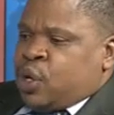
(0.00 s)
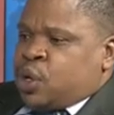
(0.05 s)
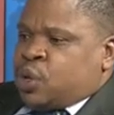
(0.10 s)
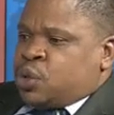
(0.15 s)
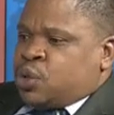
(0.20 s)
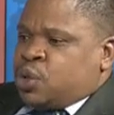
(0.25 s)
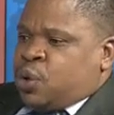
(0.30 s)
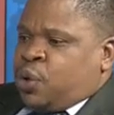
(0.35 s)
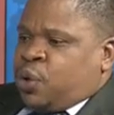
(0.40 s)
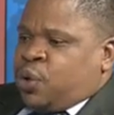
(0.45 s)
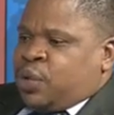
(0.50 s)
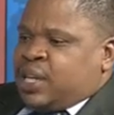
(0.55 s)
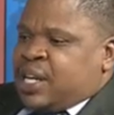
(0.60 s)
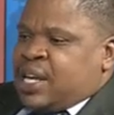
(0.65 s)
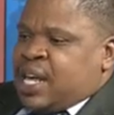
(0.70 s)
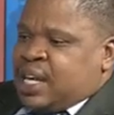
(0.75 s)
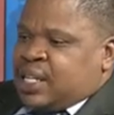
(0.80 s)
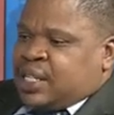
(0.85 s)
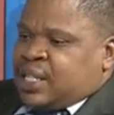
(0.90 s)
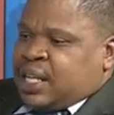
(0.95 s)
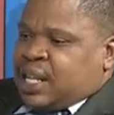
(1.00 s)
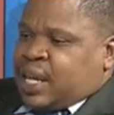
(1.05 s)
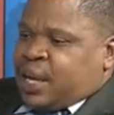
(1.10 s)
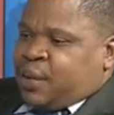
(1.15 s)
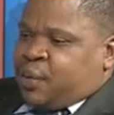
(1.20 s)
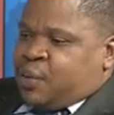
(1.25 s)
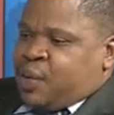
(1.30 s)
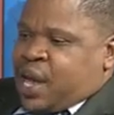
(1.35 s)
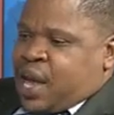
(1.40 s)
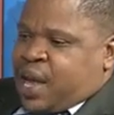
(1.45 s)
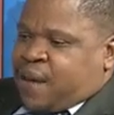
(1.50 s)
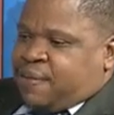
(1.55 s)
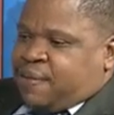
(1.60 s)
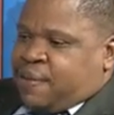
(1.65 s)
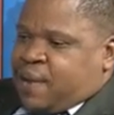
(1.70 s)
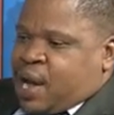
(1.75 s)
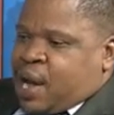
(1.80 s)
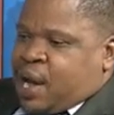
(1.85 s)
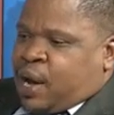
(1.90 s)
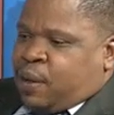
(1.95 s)
So the danger that we have
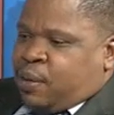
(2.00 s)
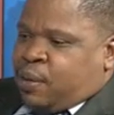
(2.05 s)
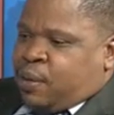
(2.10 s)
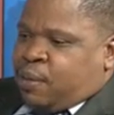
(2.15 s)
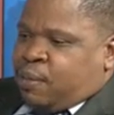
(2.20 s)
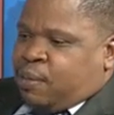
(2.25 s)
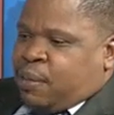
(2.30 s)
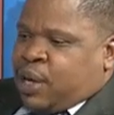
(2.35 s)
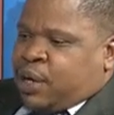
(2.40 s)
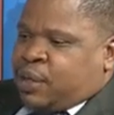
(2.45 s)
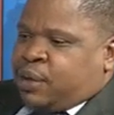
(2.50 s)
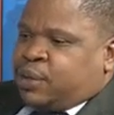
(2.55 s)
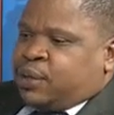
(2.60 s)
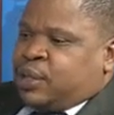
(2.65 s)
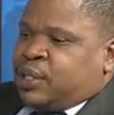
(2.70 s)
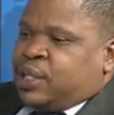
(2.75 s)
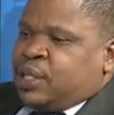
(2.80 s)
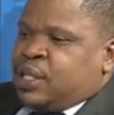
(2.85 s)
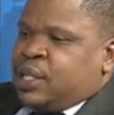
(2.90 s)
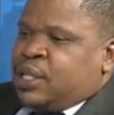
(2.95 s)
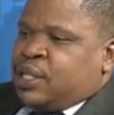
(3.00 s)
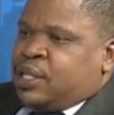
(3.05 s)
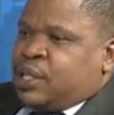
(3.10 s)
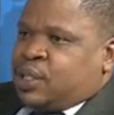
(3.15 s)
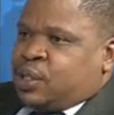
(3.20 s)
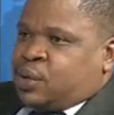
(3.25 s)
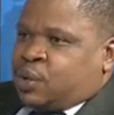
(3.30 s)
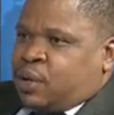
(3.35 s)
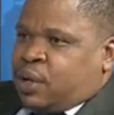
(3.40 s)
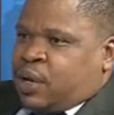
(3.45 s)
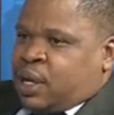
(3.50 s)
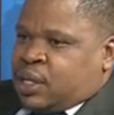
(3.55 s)
now by reducing this